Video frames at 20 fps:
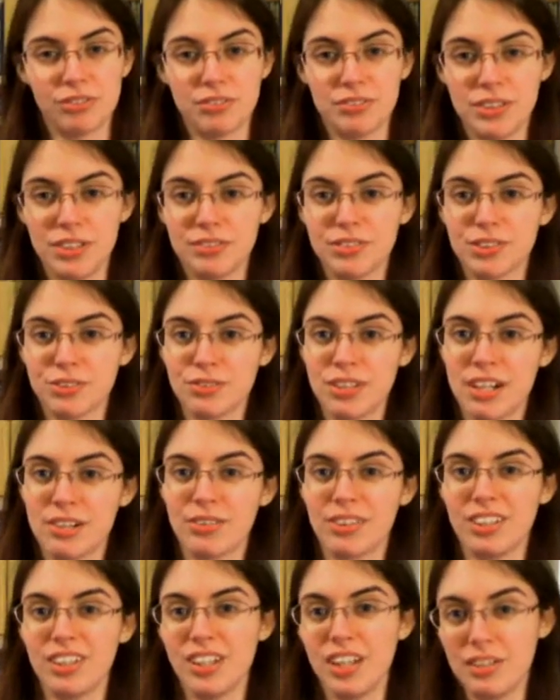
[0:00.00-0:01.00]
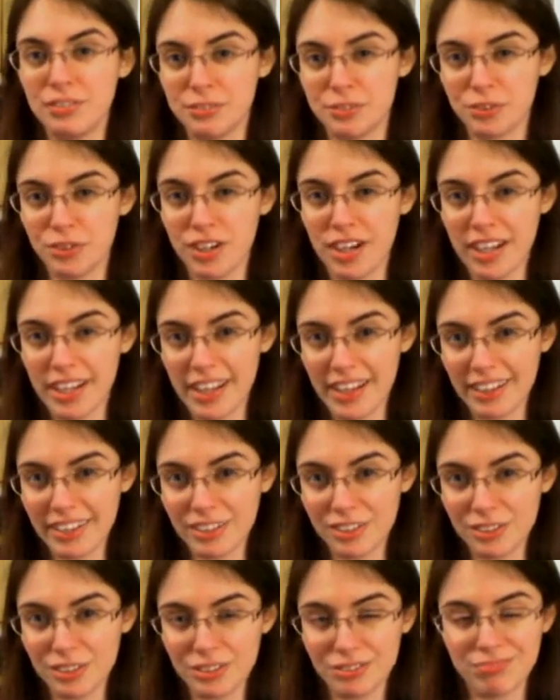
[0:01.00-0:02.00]
revolves around a love
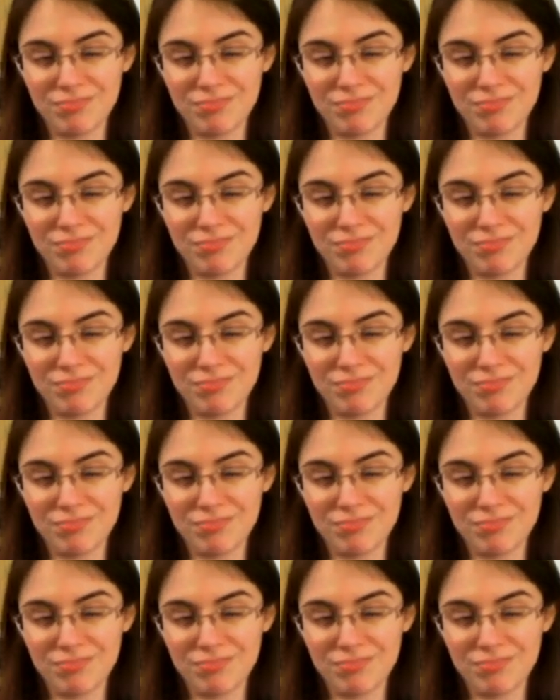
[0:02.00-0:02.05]
triangle.